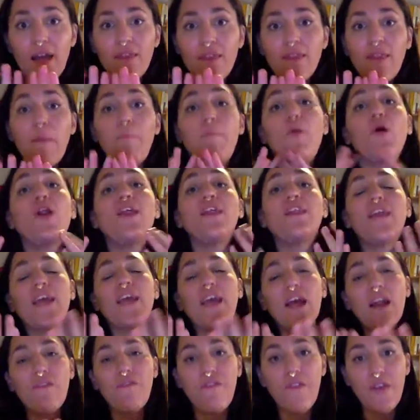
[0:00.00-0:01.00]

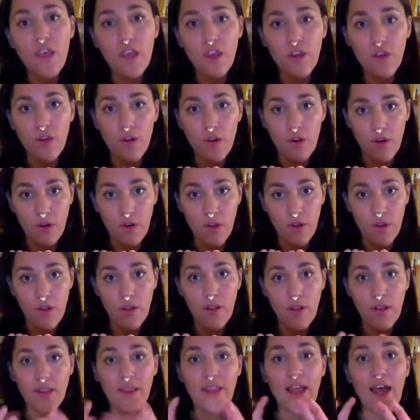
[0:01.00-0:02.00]
political figure
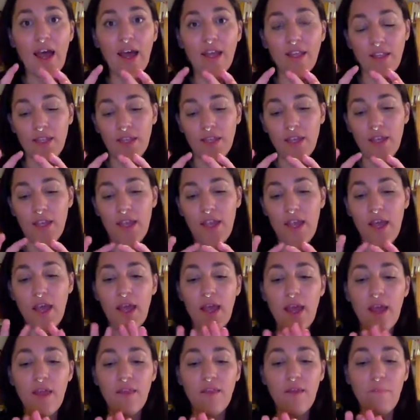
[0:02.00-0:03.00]
that
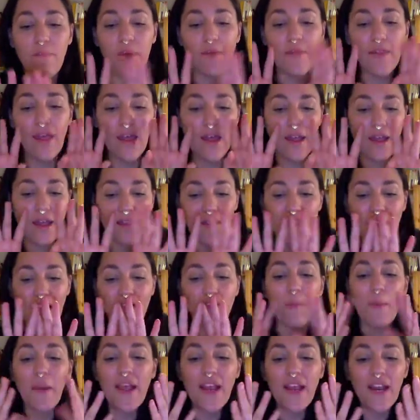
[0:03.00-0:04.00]
the
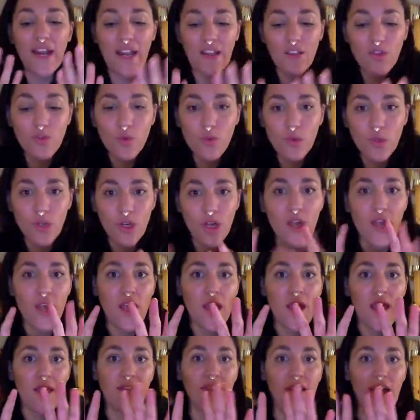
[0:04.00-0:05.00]
nomenclature
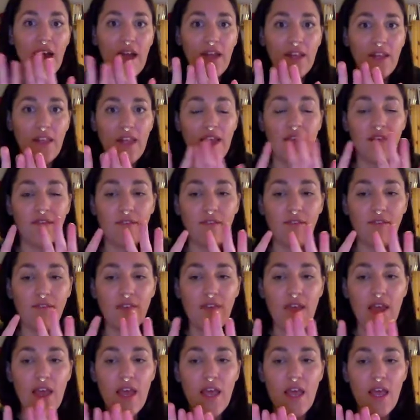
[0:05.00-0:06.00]
that is
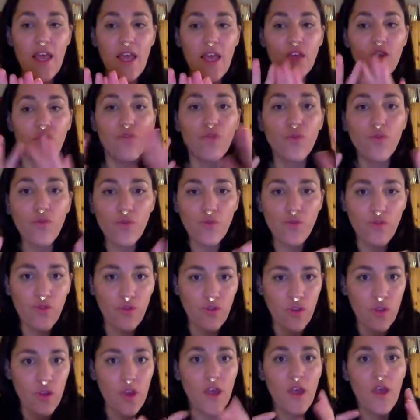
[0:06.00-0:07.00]
used
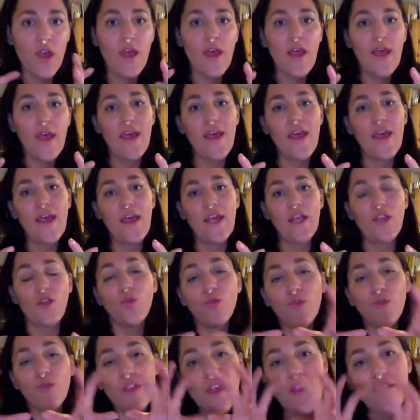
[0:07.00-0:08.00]
to
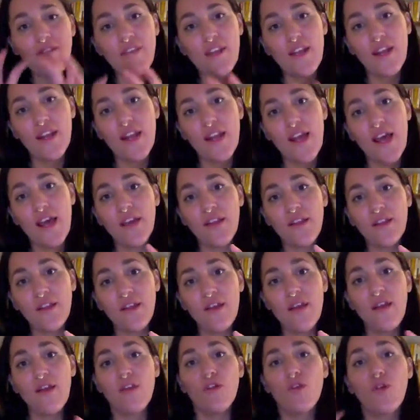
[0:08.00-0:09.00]
designate
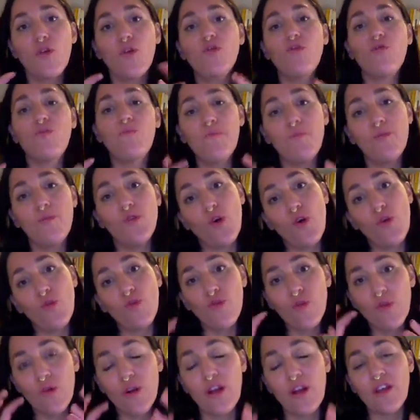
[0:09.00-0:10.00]
those
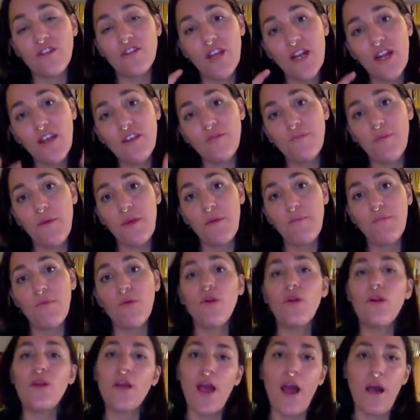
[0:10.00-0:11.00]
racialized people
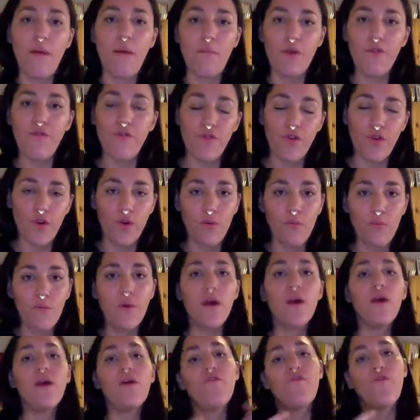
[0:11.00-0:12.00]
coming from
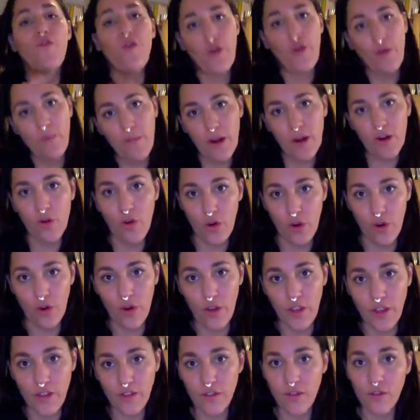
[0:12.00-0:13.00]
former
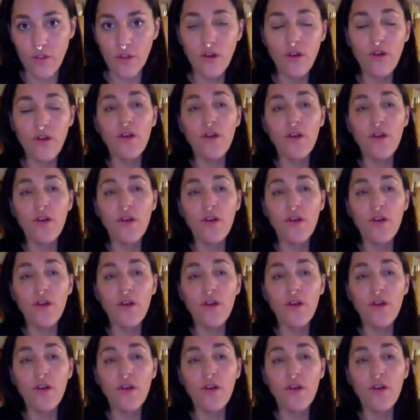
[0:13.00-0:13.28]
colonies. No,